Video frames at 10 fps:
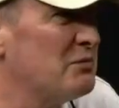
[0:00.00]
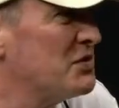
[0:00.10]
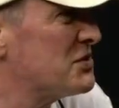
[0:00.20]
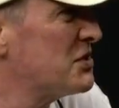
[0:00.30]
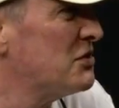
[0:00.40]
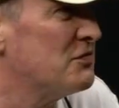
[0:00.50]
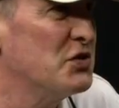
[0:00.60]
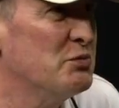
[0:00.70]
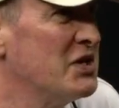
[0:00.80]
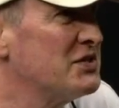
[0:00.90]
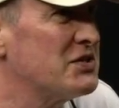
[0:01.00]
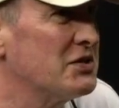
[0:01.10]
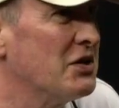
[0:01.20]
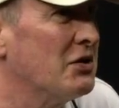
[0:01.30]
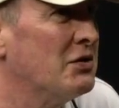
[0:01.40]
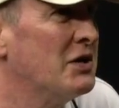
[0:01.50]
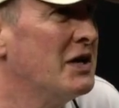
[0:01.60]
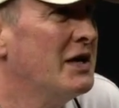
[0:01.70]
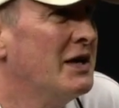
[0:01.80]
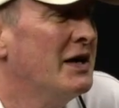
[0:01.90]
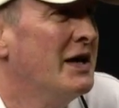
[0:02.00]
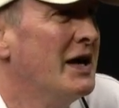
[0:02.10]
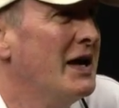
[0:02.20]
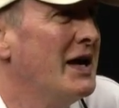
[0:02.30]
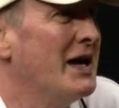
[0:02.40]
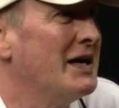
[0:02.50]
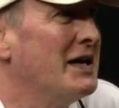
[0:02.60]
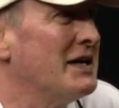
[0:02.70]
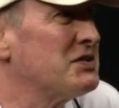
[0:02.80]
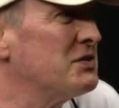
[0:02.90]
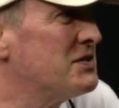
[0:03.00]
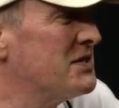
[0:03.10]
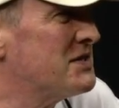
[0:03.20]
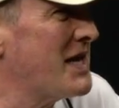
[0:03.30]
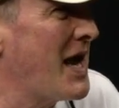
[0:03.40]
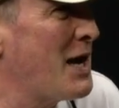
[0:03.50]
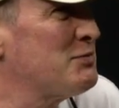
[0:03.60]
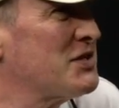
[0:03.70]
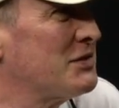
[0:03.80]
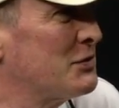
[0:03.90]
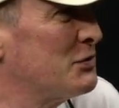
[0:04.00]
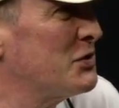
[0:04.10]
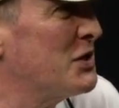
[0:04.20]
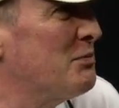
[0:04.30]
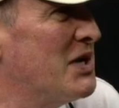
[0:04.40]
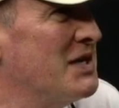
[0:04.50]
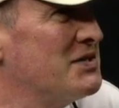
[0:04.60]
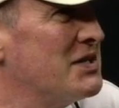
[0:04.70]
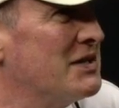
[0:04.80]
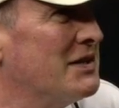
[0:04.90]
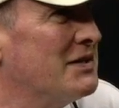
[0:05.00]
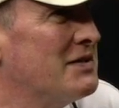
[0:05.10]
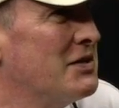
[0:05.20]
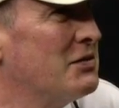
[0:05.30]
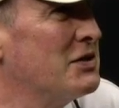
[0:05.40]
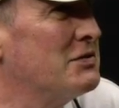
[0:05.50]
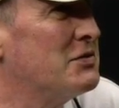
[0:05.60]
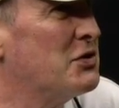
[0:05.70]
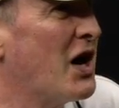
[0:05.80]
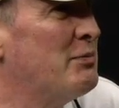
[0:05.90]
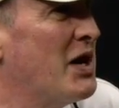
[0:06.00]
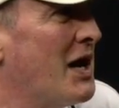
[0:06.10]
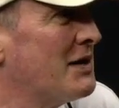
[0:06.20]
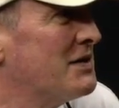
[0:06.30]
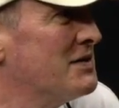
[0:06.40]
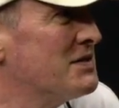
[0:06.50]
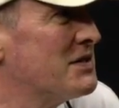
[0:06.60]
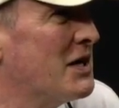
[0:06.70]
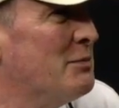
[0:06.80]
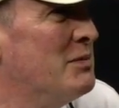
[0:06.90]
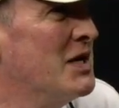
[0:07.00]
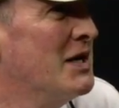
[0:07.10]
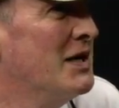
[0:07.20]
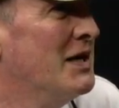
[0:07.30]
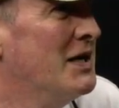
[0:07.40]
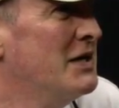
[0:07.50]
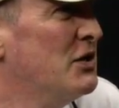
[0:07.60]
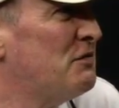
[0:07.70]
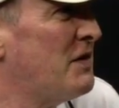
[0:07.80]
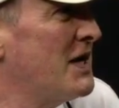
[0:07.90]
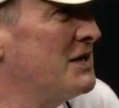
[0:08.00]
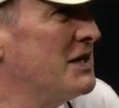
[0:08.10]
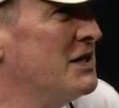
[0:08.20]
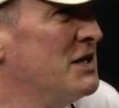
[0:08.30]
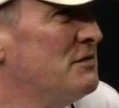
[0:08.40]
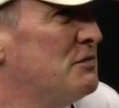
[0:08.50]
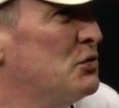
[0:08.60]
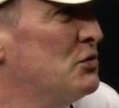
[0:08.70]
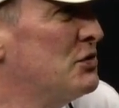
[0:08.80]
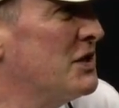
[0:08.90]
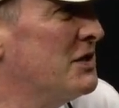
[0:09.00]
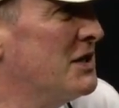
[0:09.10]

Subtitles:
was here a few minutes ago. And so it's absolutely amazing. The only drawback is he'll find any food in